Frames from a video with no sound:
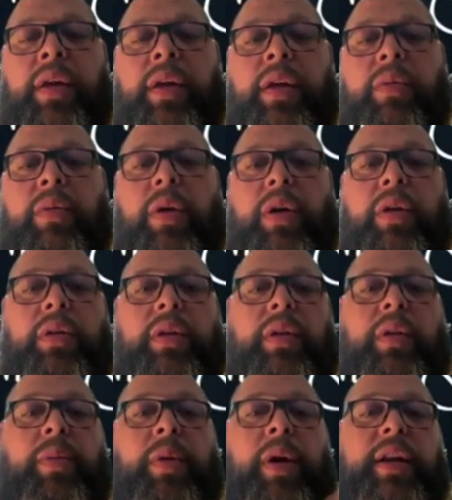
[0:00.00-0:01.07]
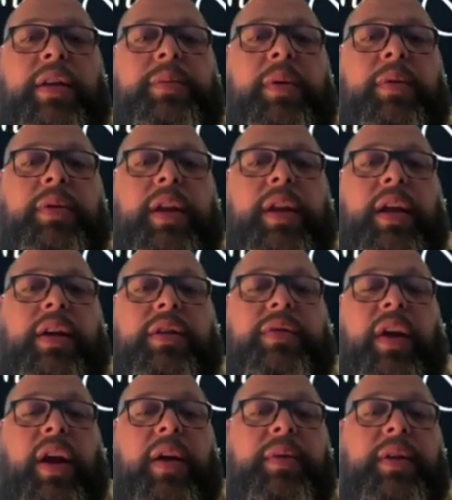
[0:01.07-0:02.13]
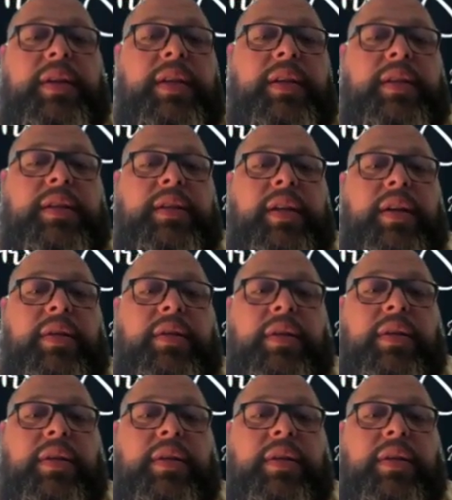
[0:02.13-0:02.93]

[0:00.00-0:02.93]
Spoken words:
Well, LeBron has been with the Lakers for how many seasons now?